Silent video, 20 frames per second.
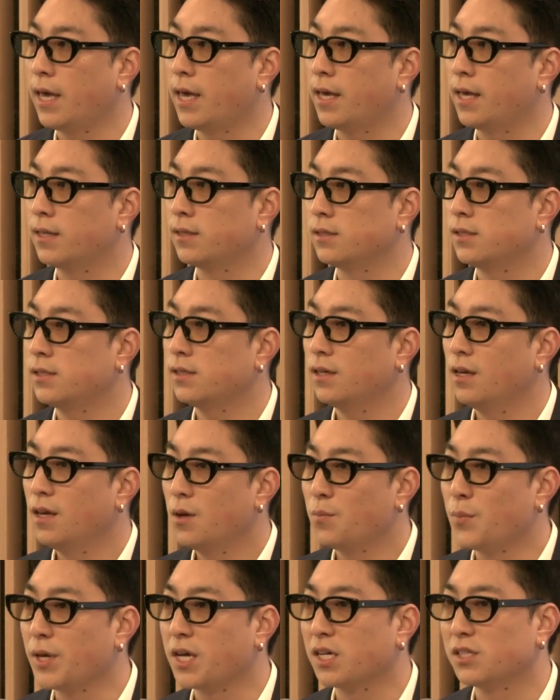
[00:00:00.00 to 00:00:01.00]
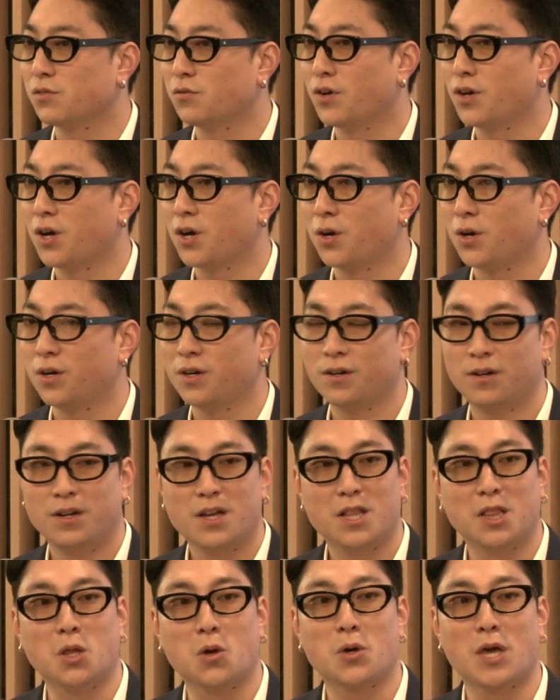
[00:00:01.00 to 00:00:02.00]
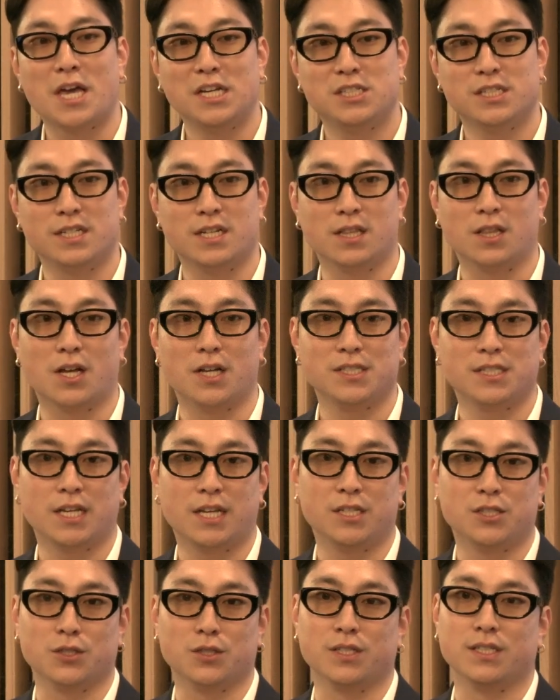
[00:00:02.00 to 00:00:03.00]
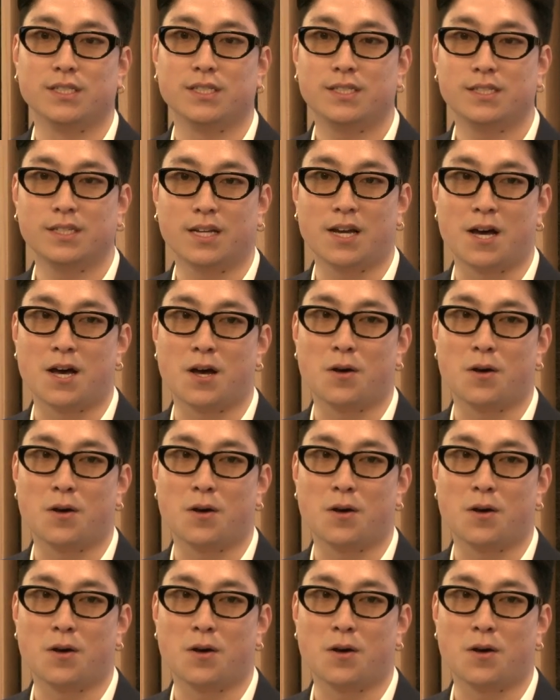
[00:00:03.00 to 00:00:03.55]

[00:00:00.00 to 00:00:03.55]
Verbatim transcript: And because of our location in Los Angeles,